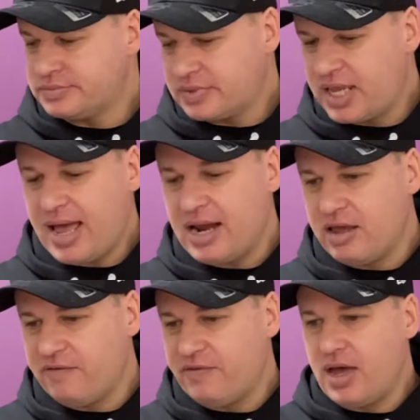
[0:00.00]
can
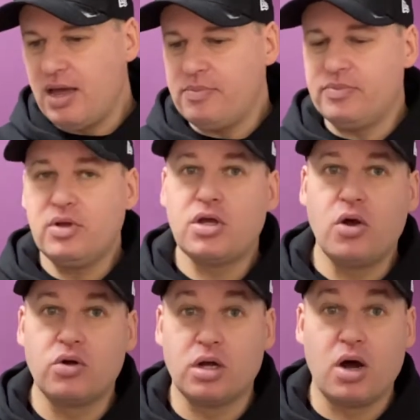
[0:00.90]
of
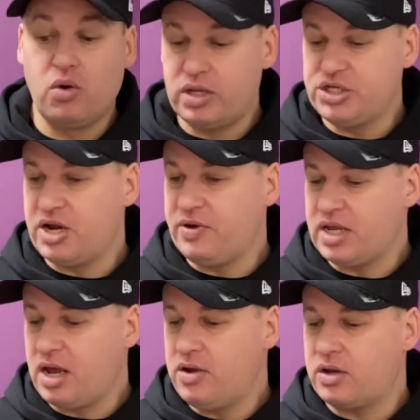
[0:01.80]
Coca-Cola cherry
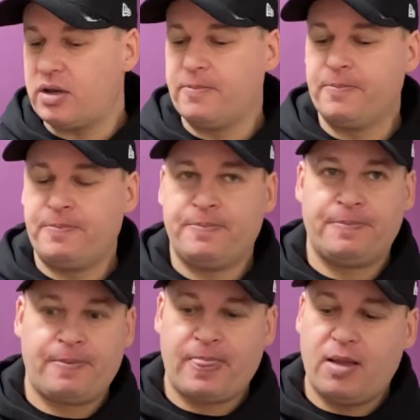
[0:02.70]
coke,
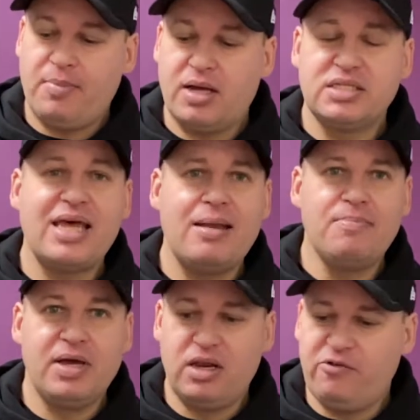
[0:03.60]
about
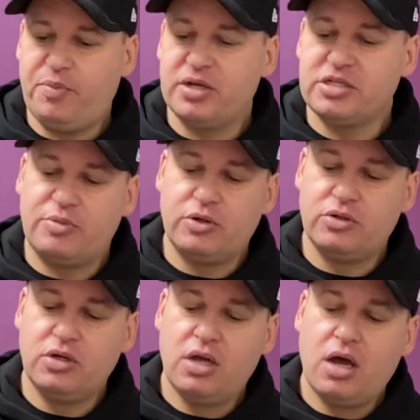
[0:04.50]
10 ml if
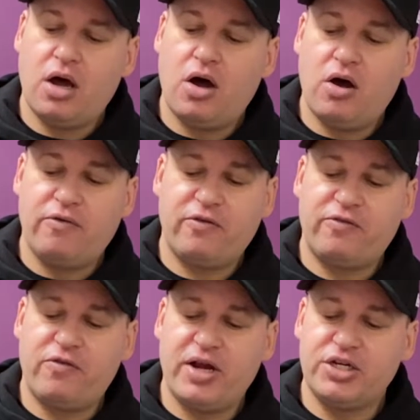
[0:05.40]
possible of
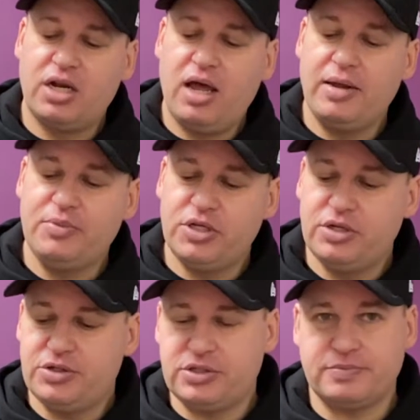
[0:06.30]
fresh lime
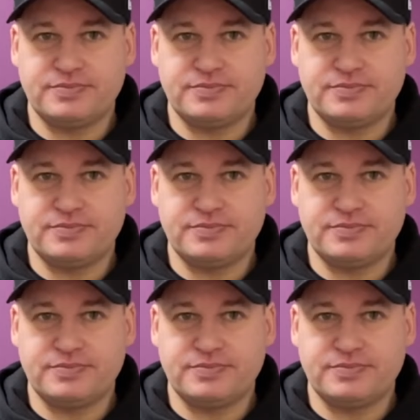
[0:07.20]
juice,